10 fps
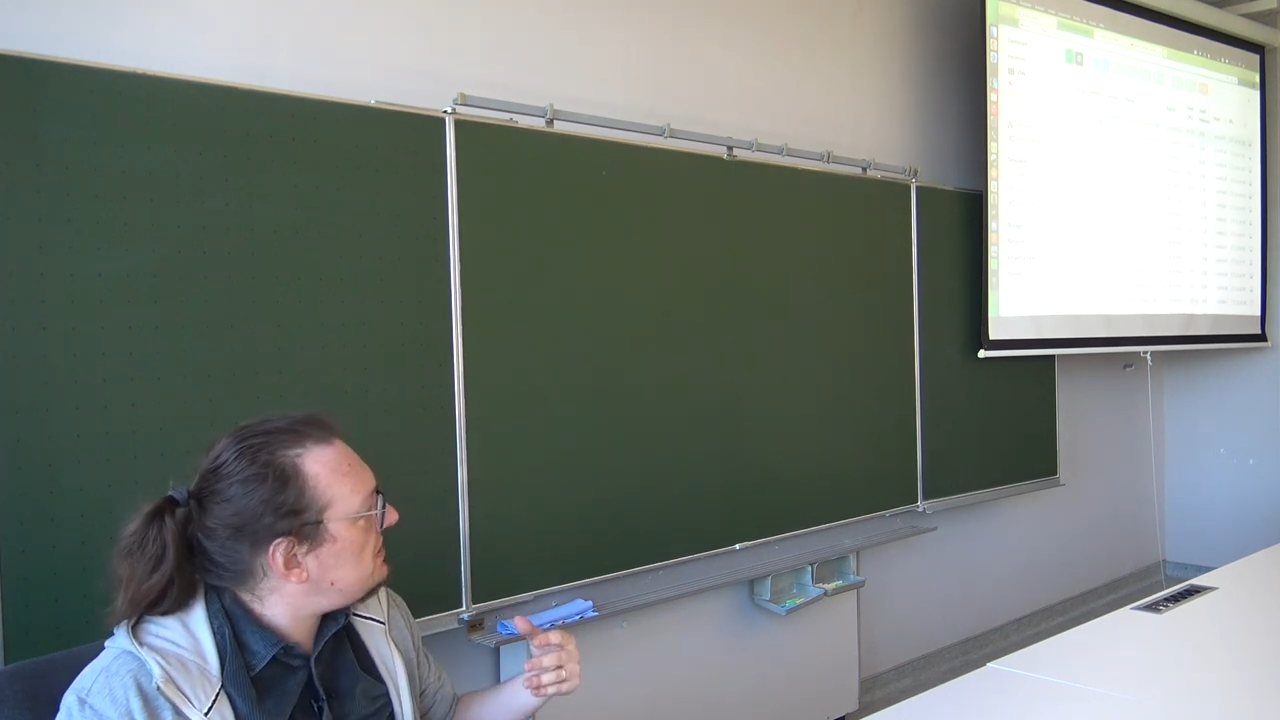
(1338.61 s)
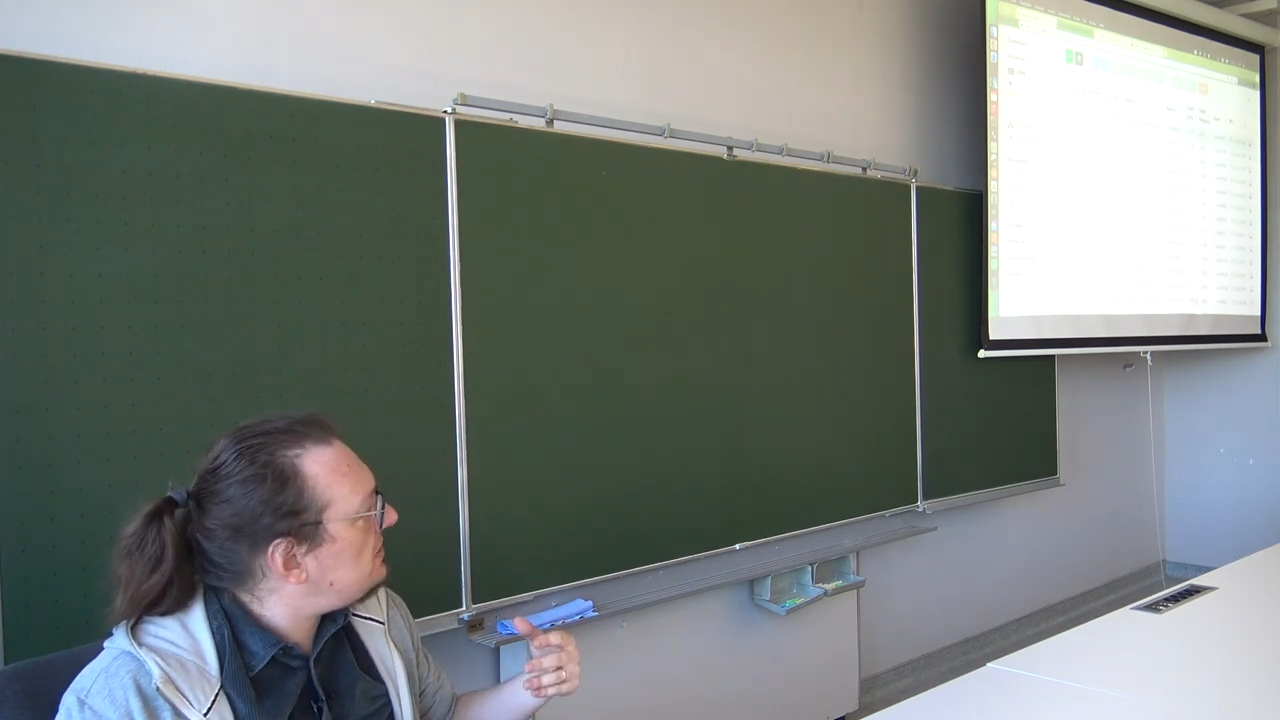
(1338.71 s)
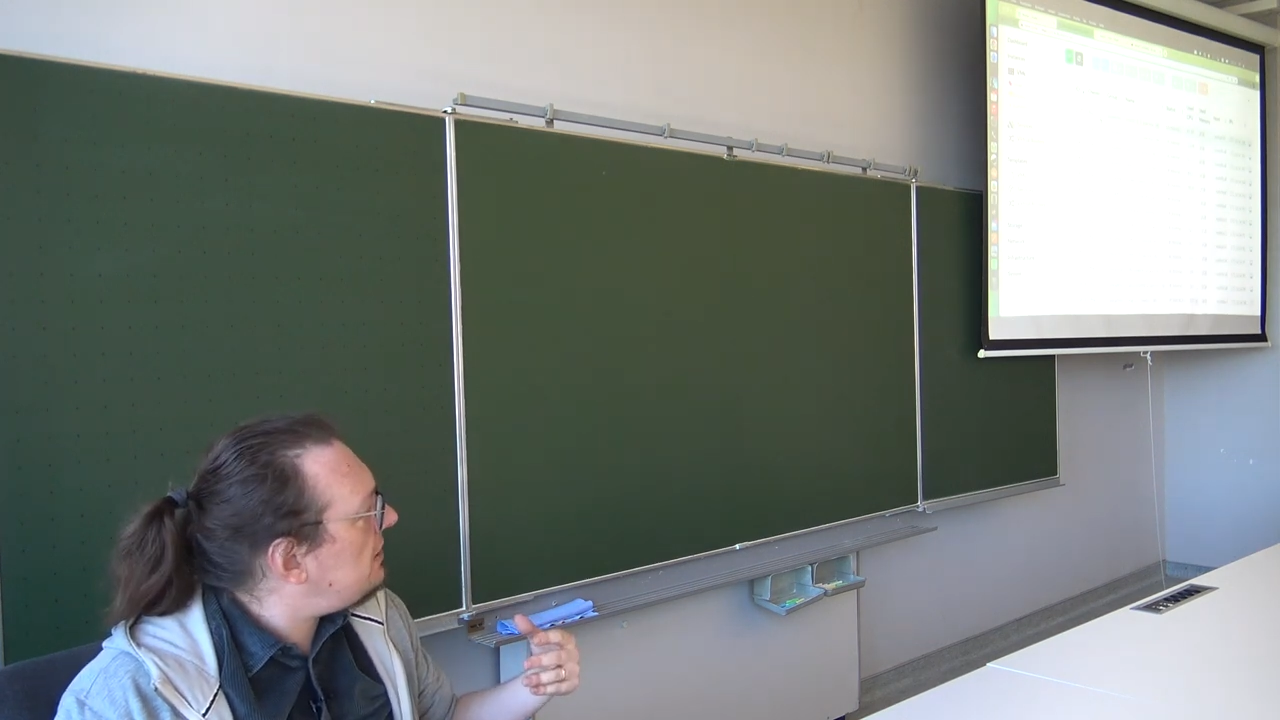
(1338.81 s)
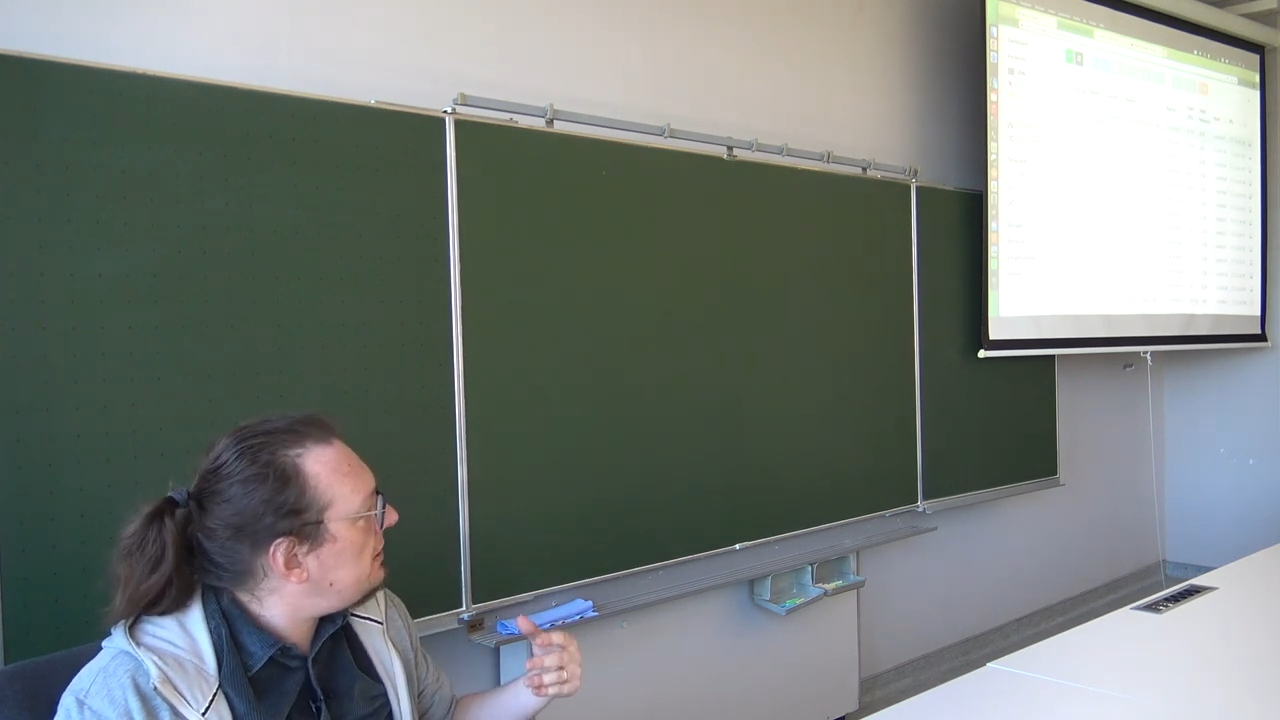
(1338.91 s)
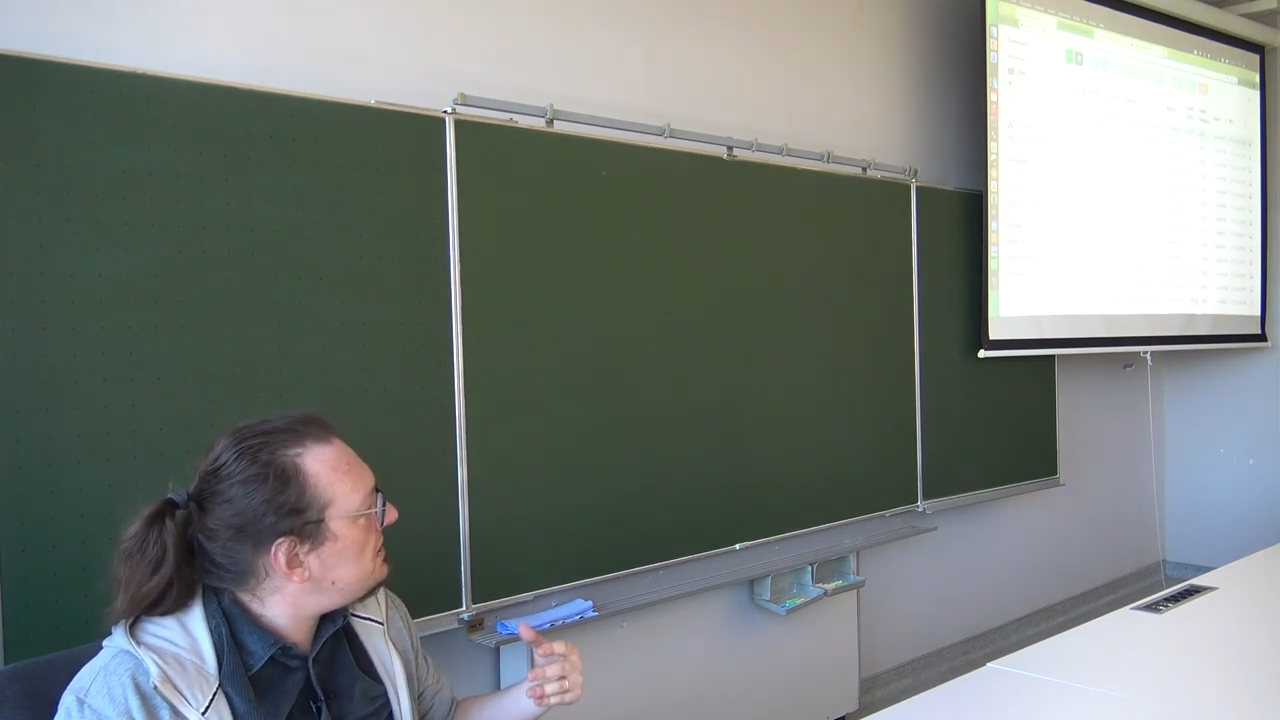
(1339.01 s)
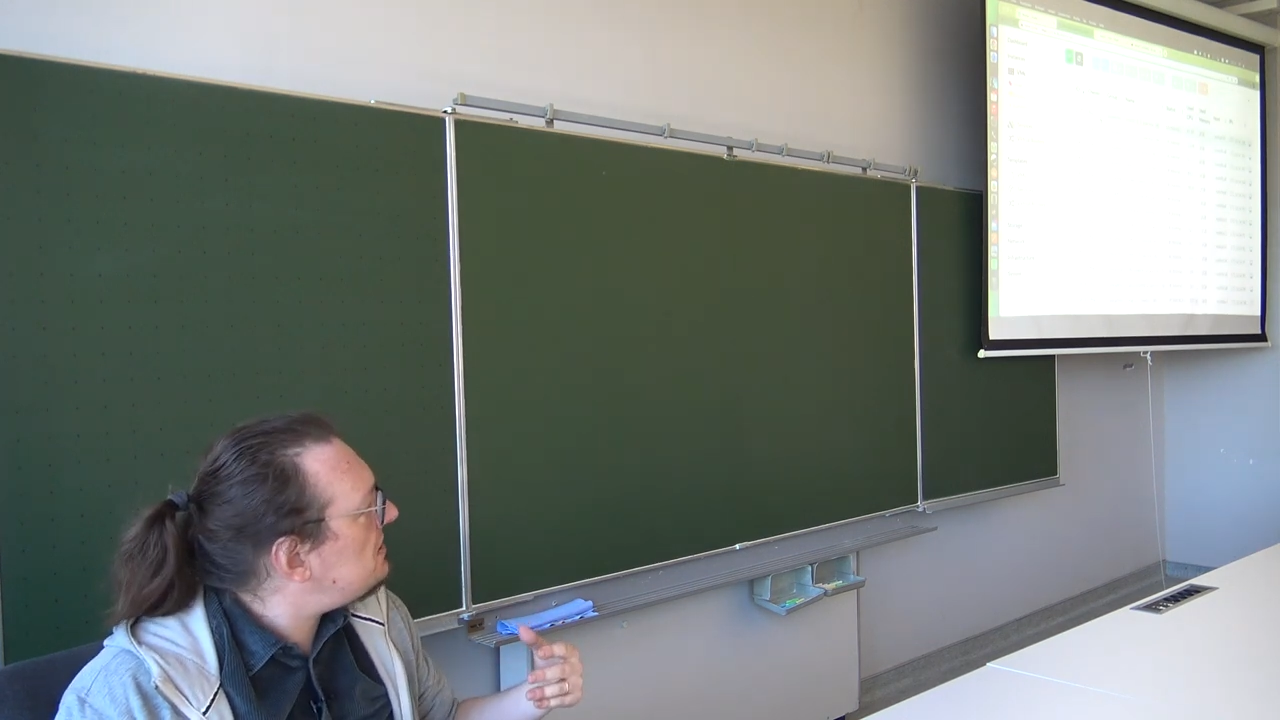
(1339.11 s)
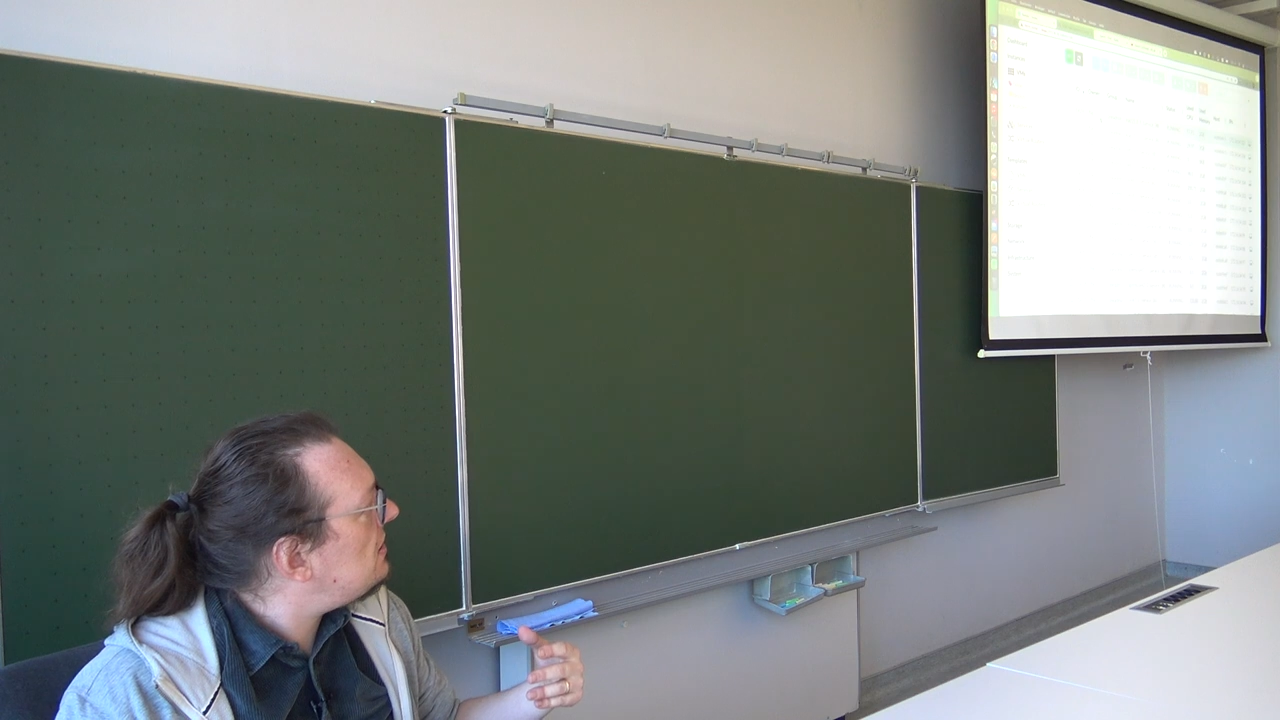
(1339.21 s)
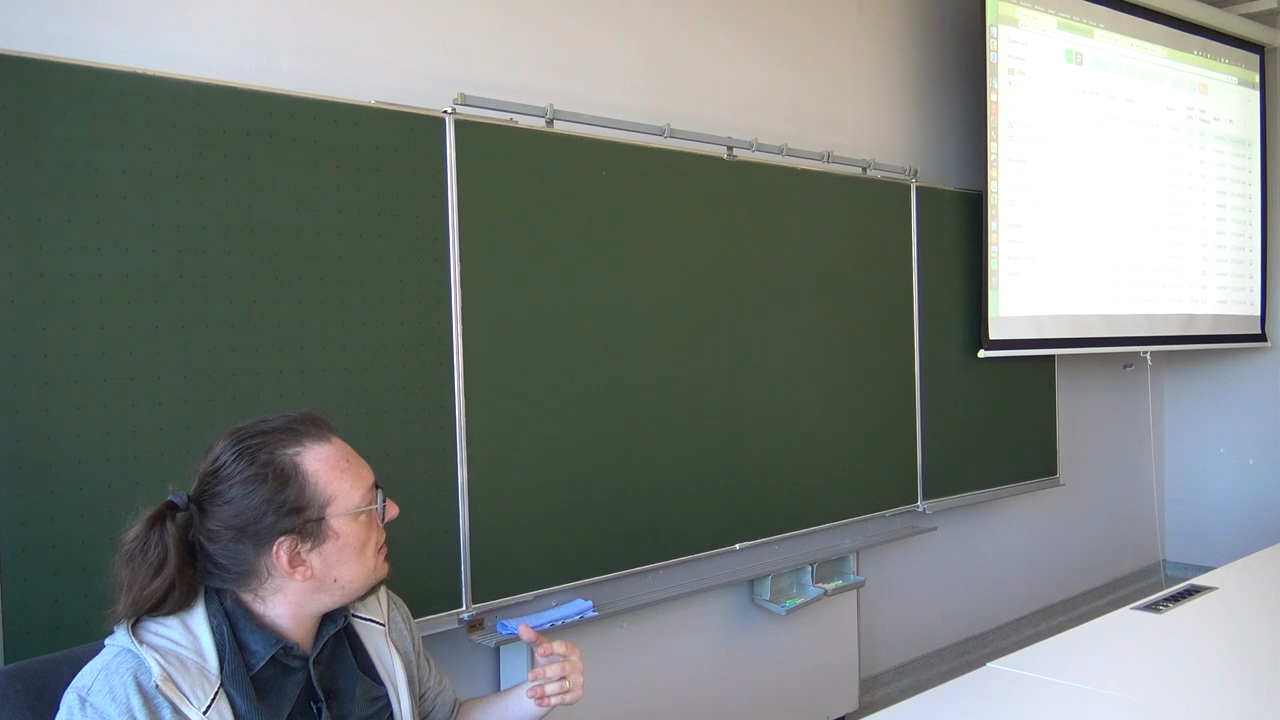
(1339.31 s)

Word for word: start,